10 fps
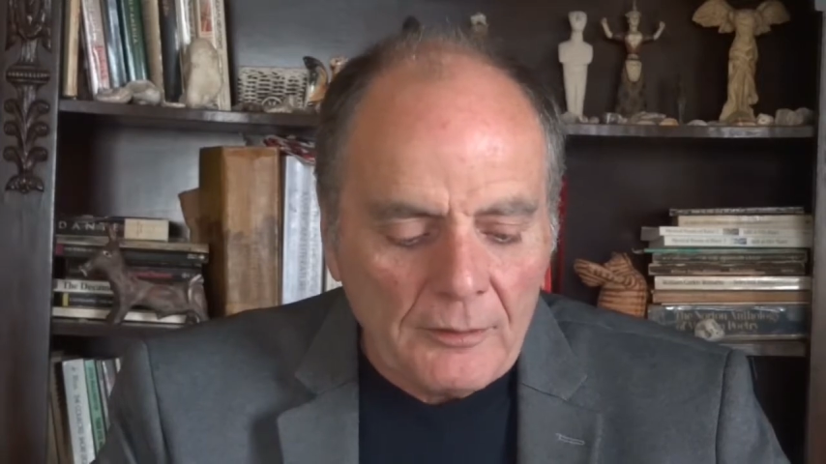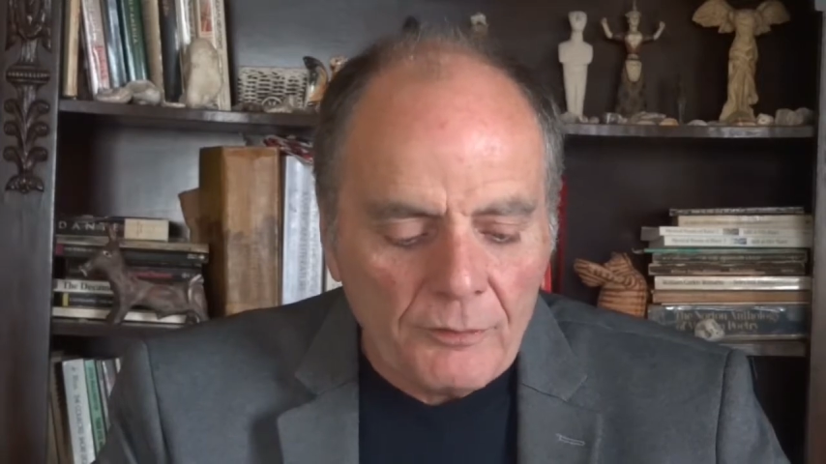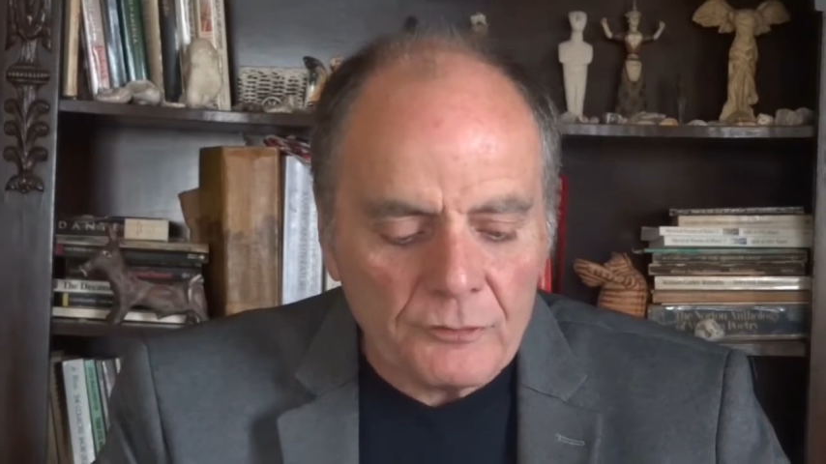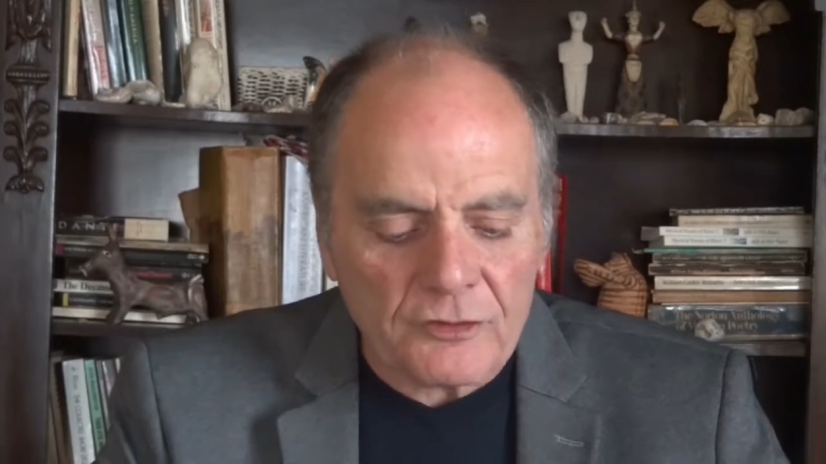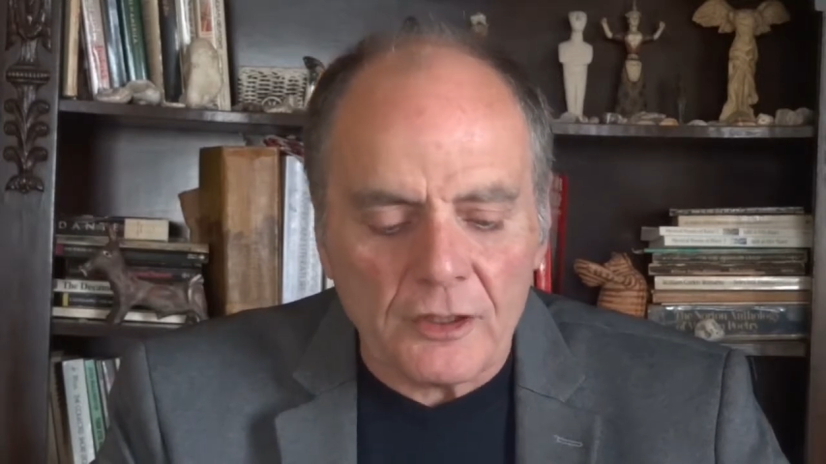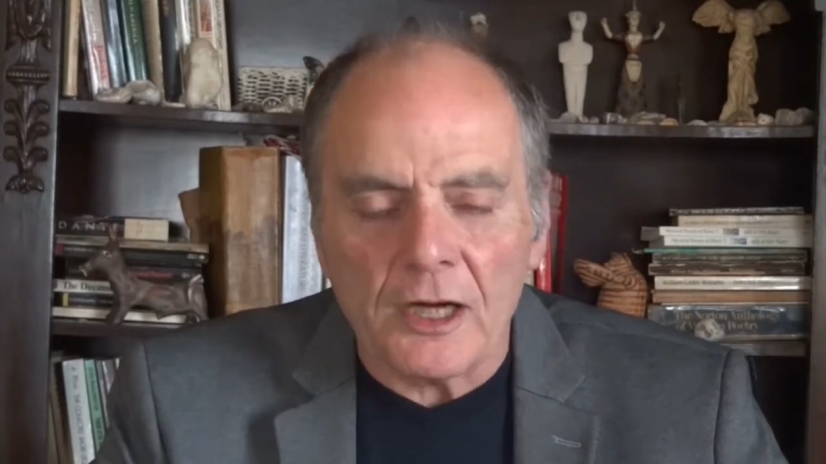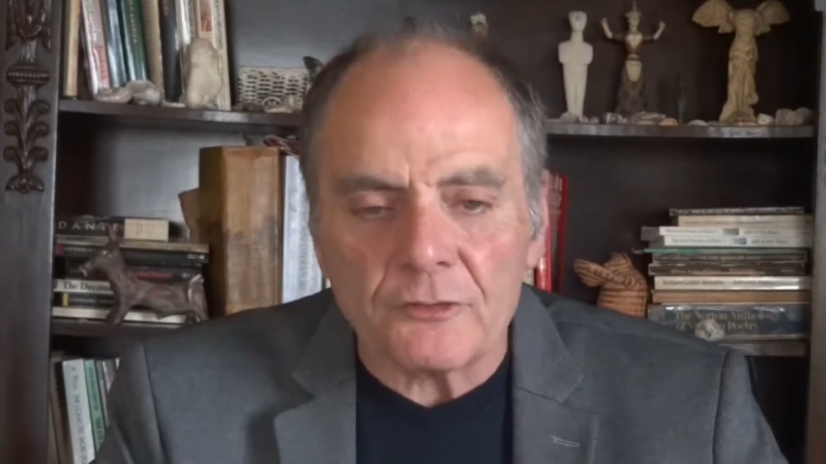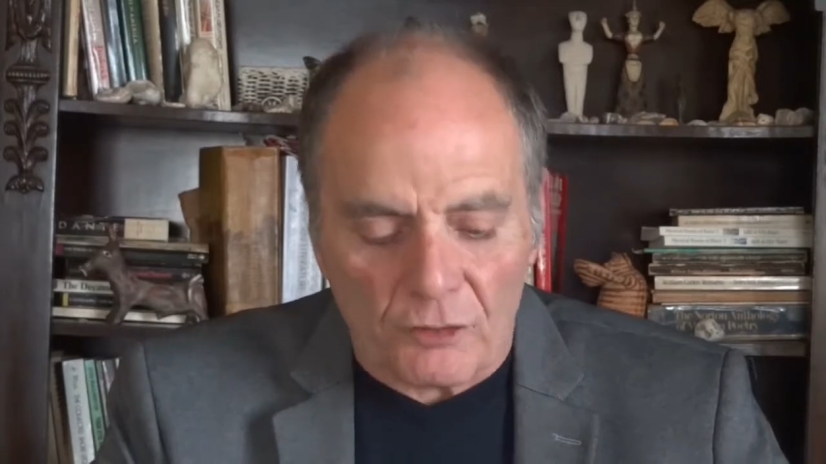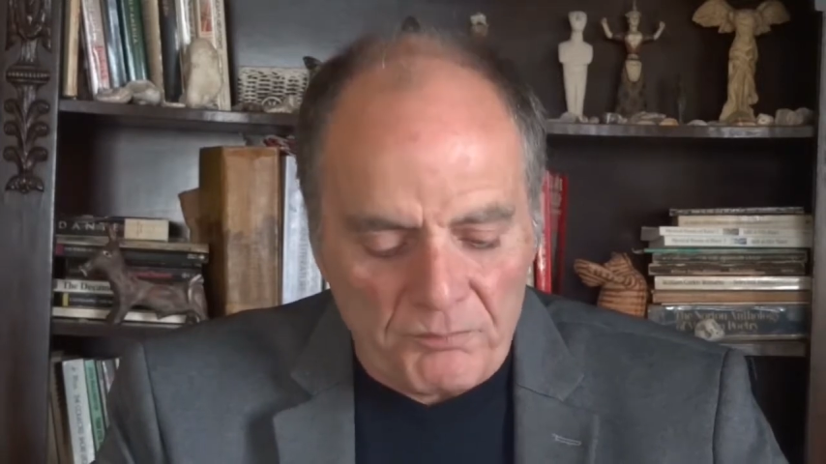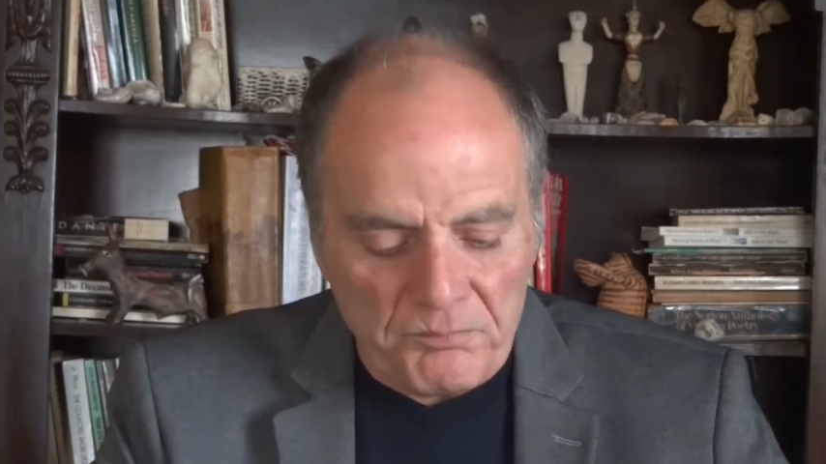Those
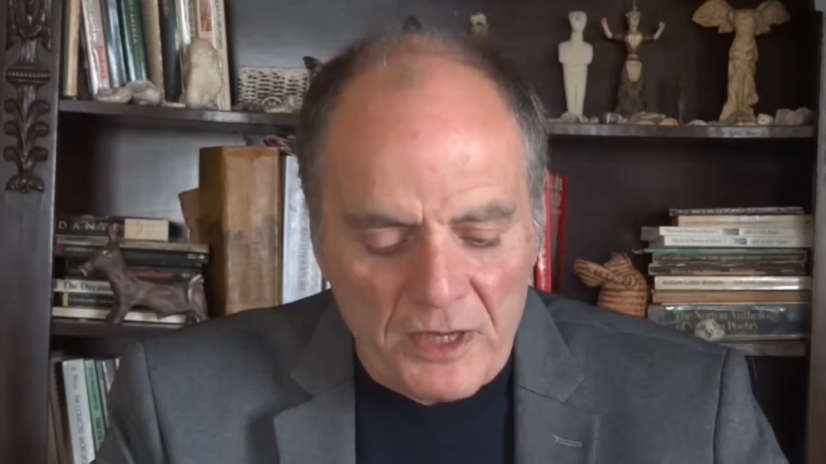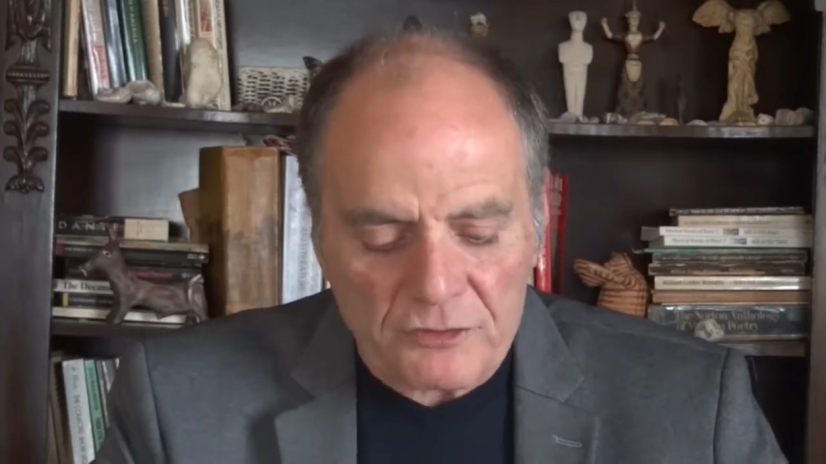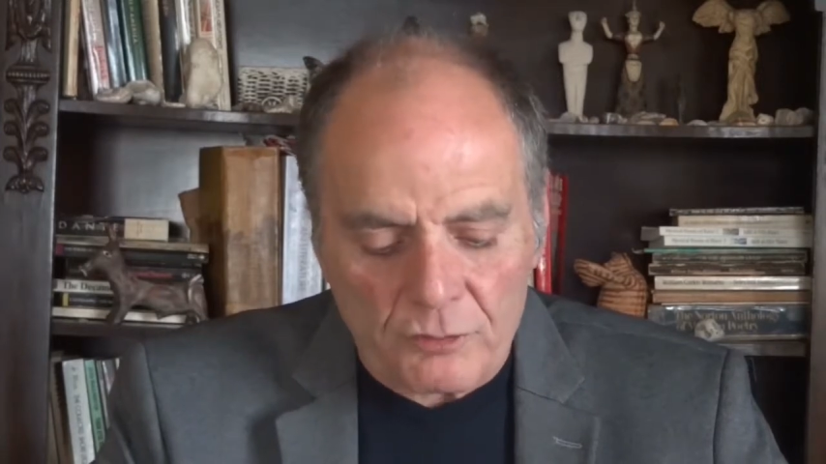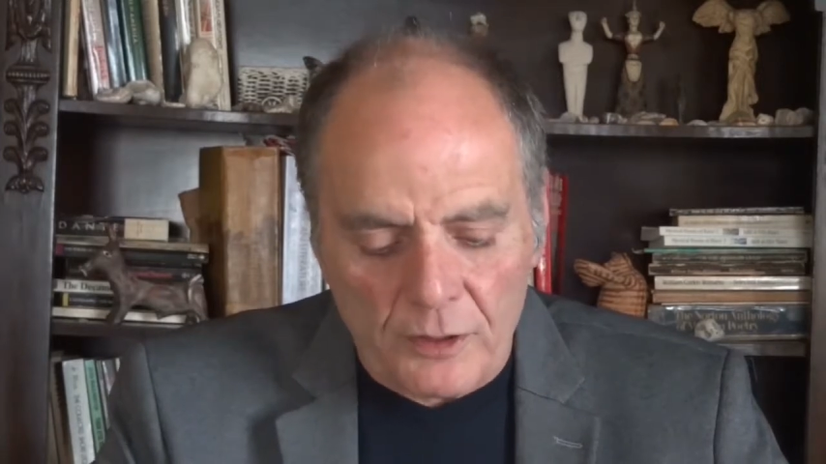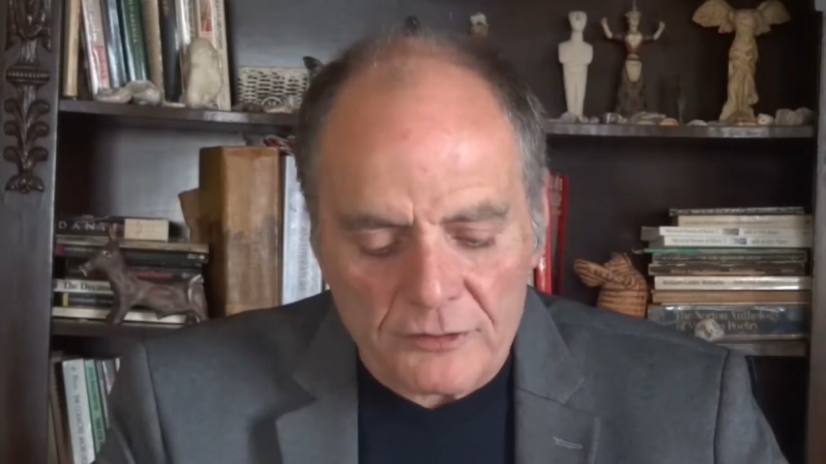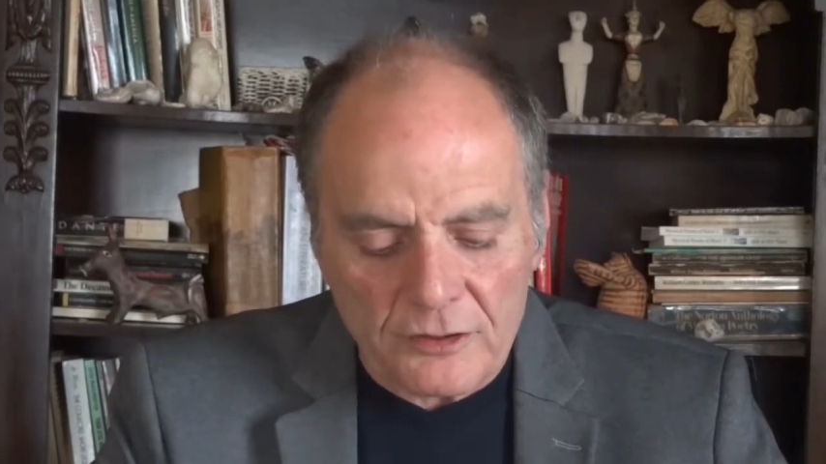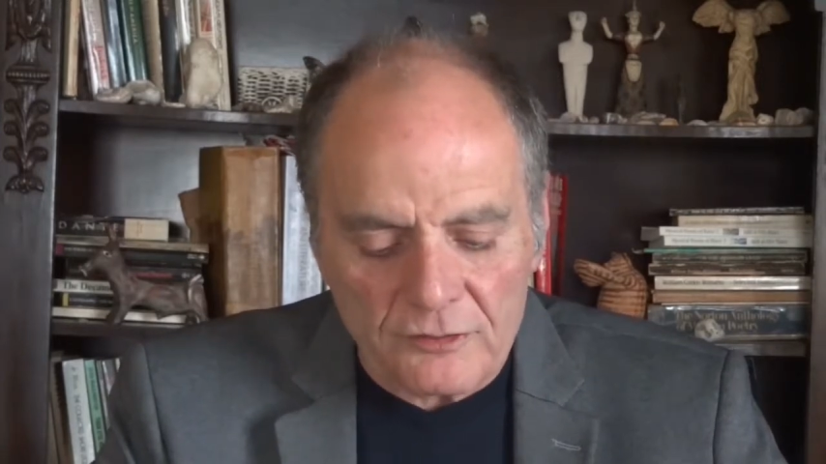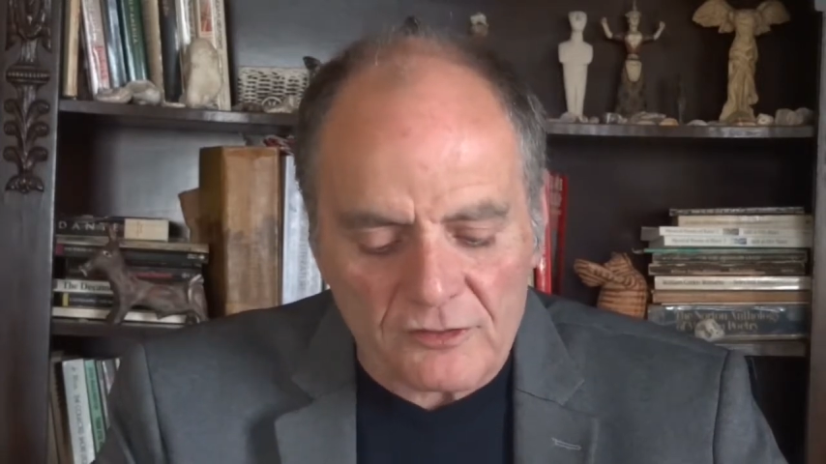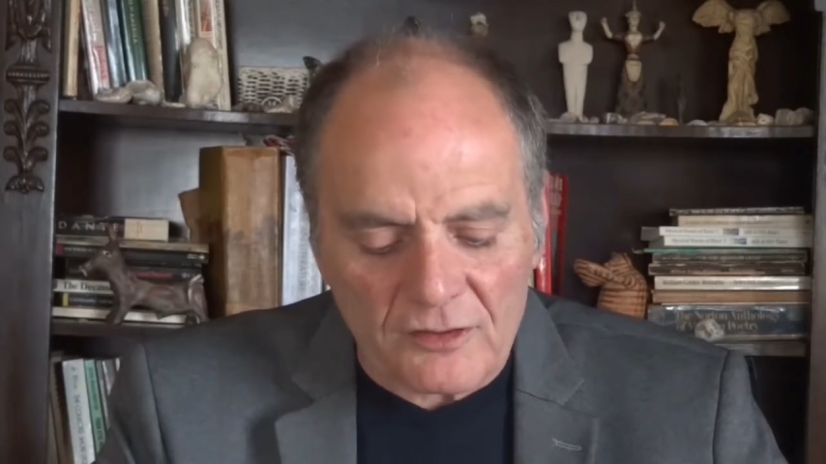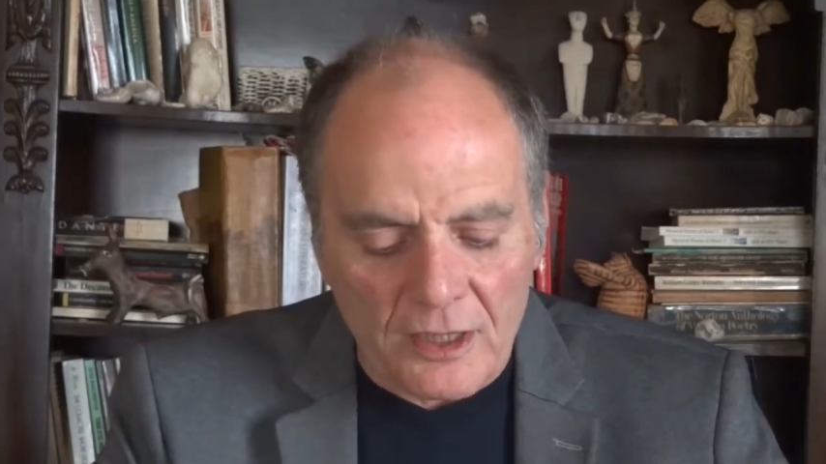guards are meshwesh, he
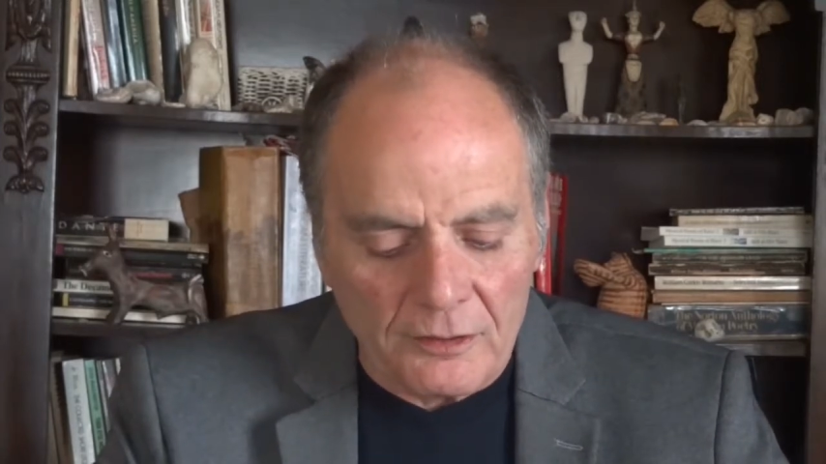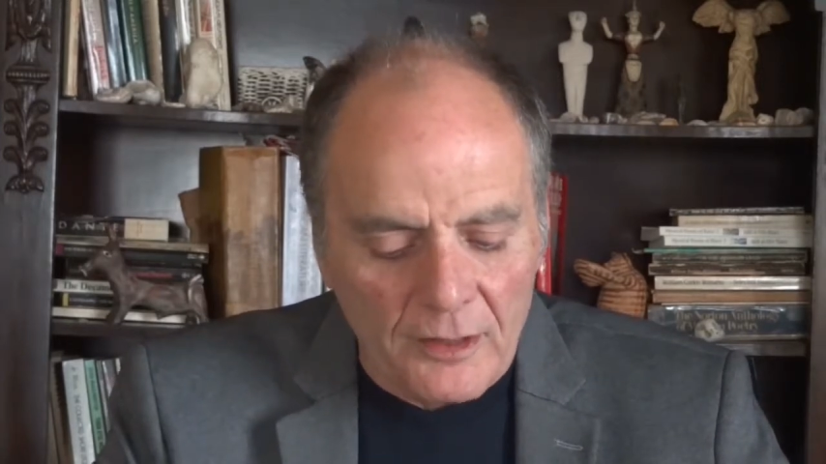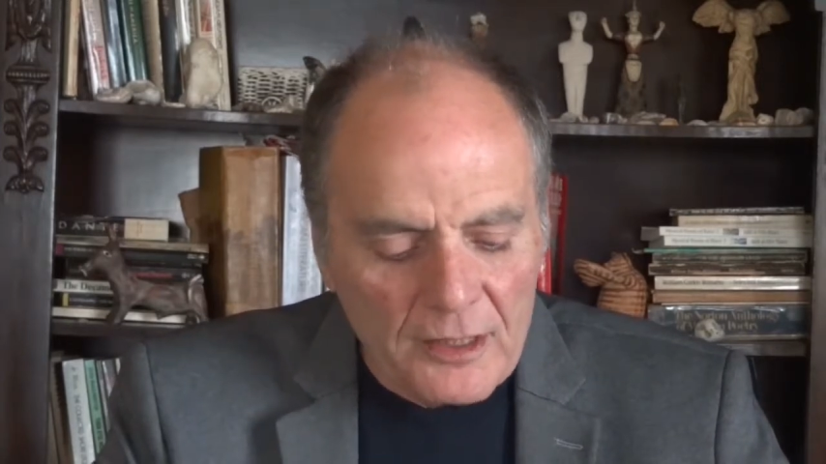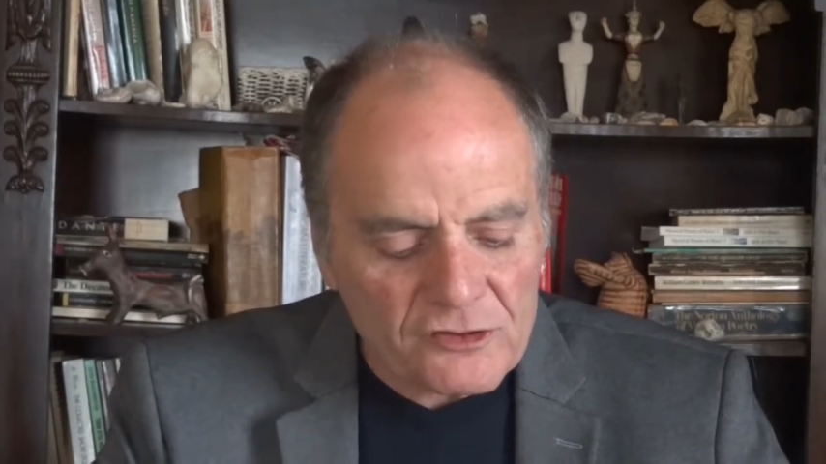snarled.